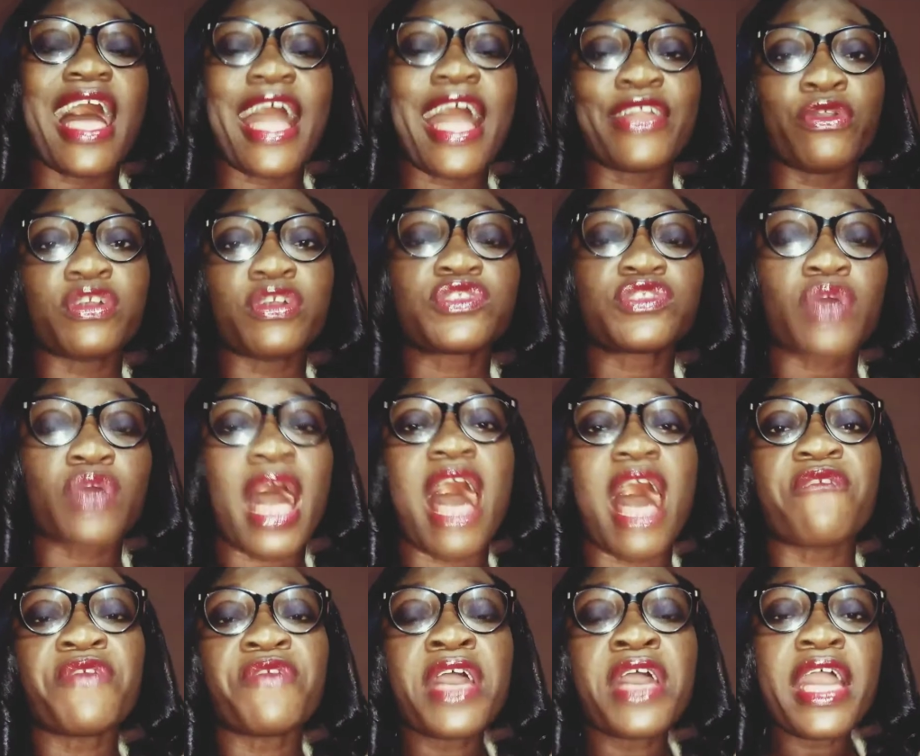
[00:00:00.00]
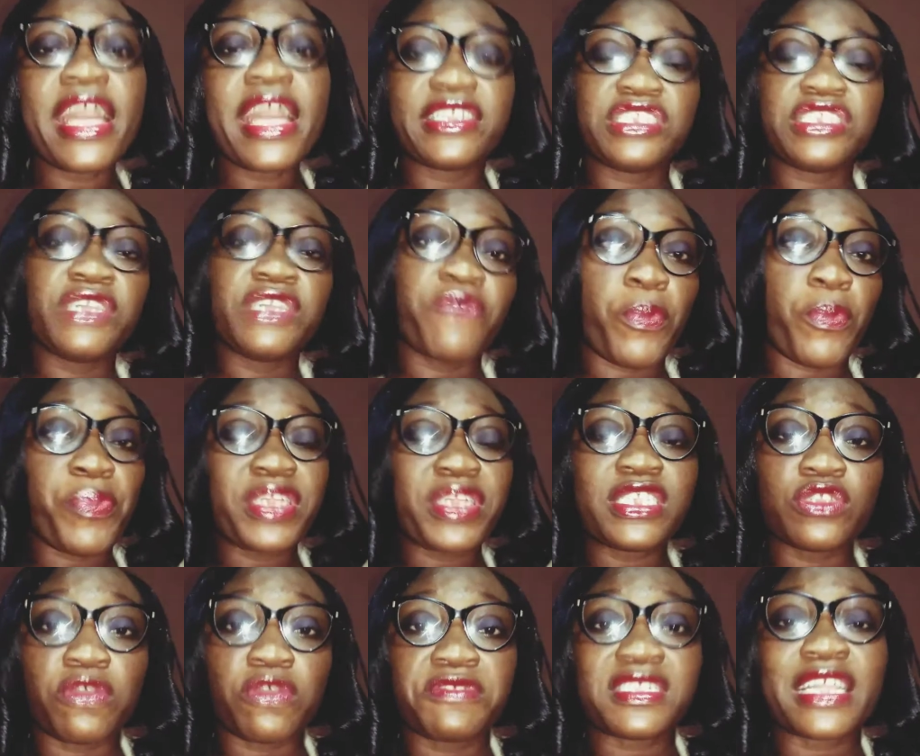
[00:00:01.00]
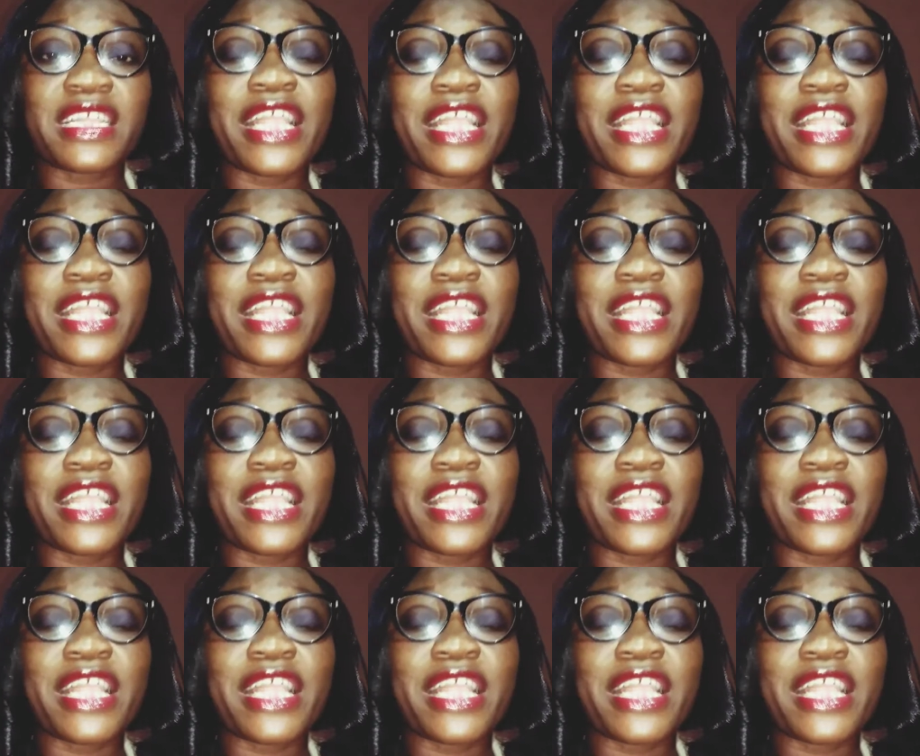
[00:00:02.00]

and you also have a chief operating officer.